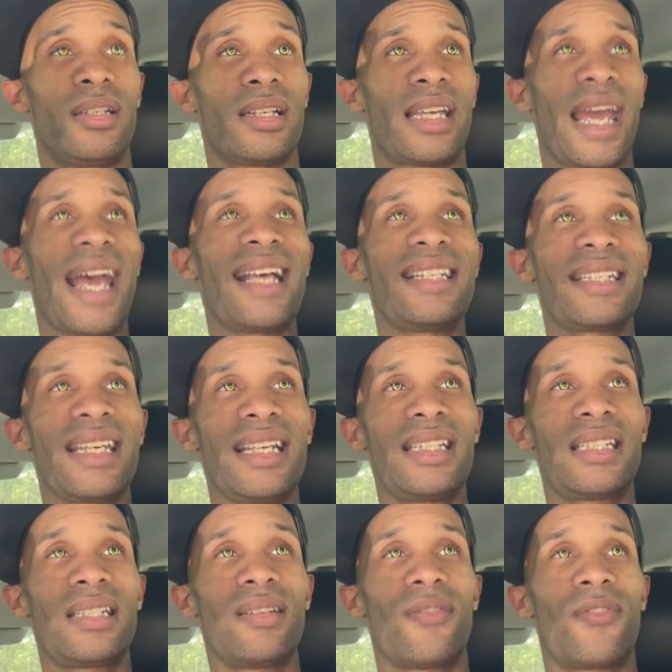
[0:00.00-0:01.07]

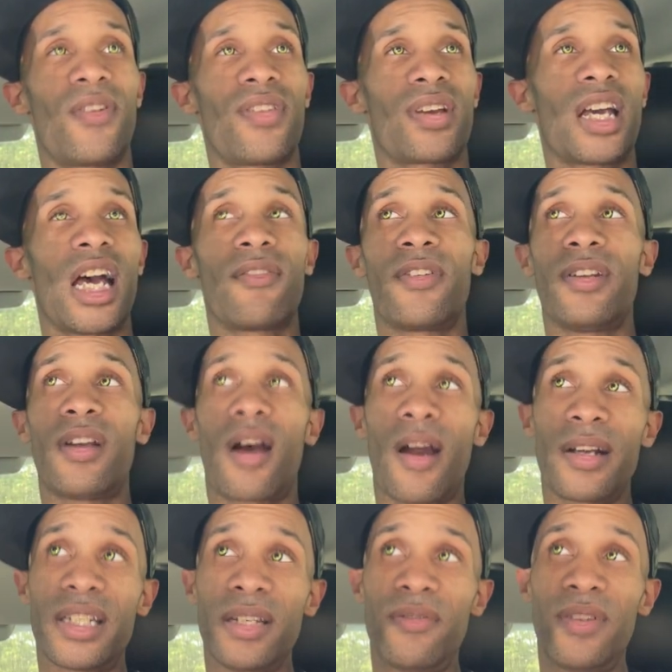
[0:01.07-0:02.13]
gaskets for the cover and the
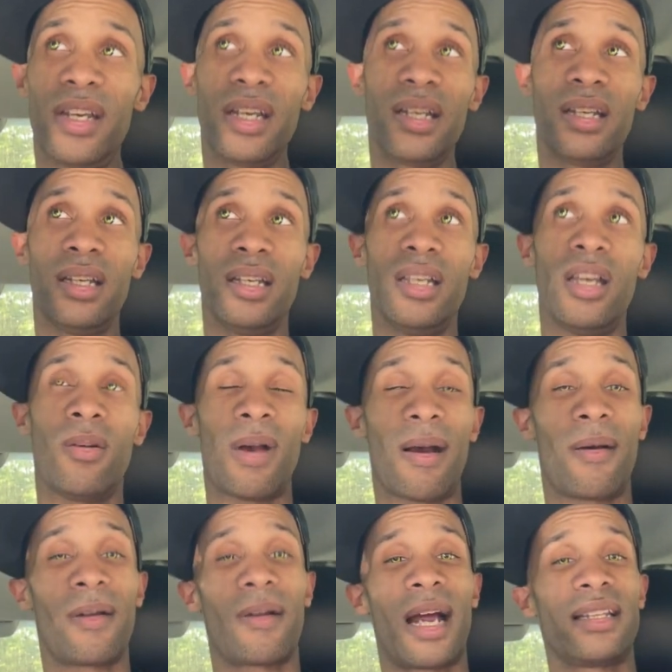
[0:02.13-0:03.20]
RTV,
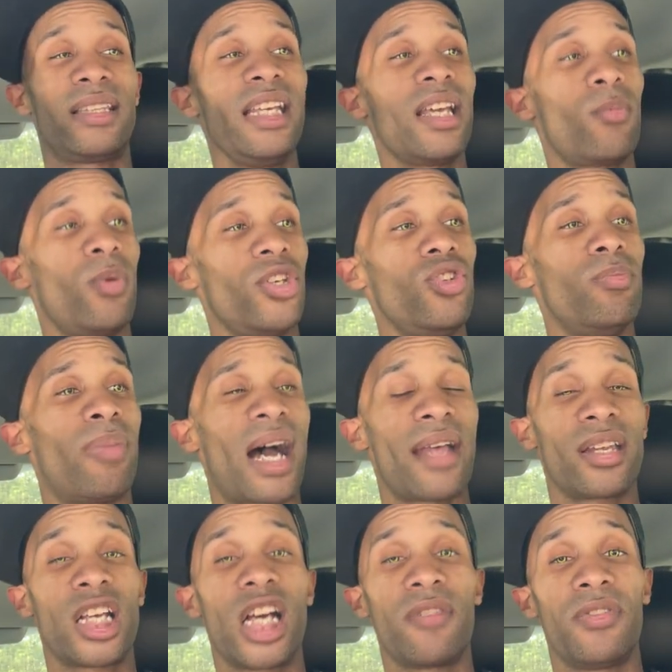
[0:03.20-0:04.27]
I think when you buy
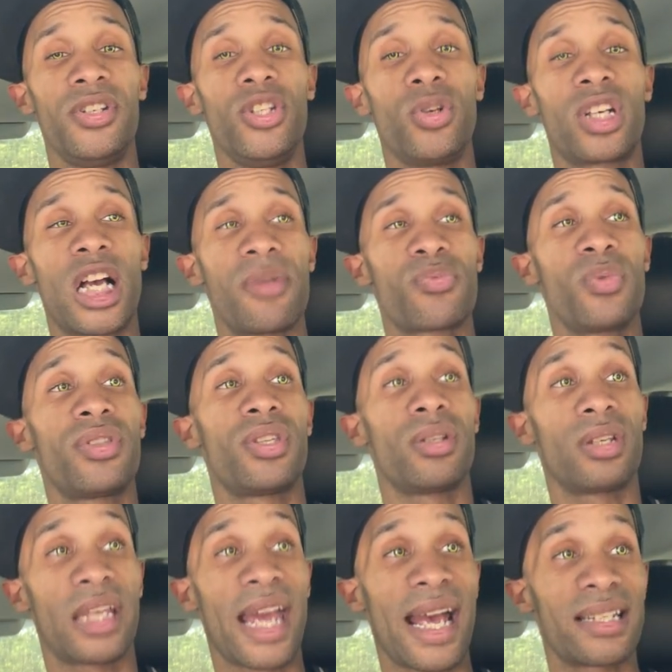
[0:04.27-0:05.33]
the cover, it do come with
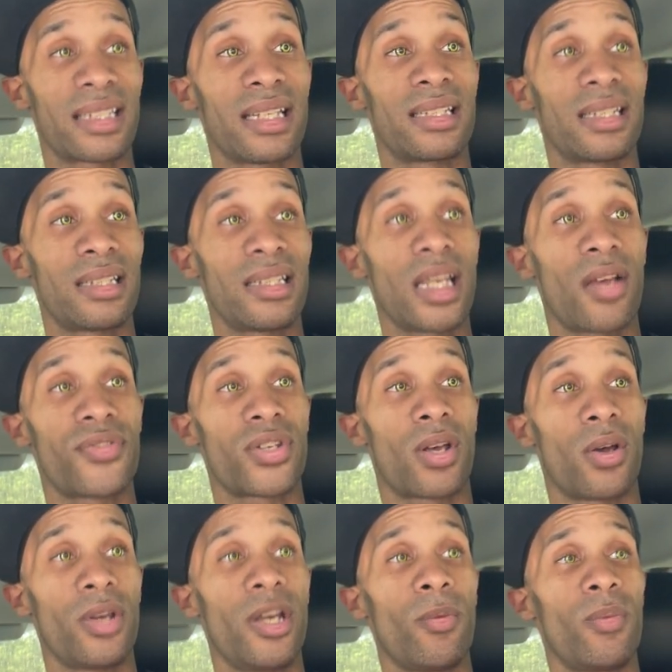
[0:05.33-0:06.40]
the gaskets itself,
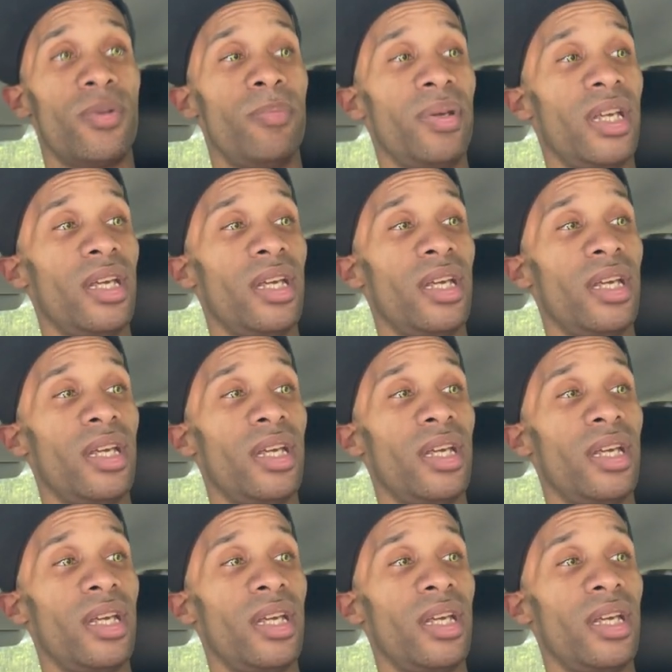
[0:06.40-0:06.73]
so it would be,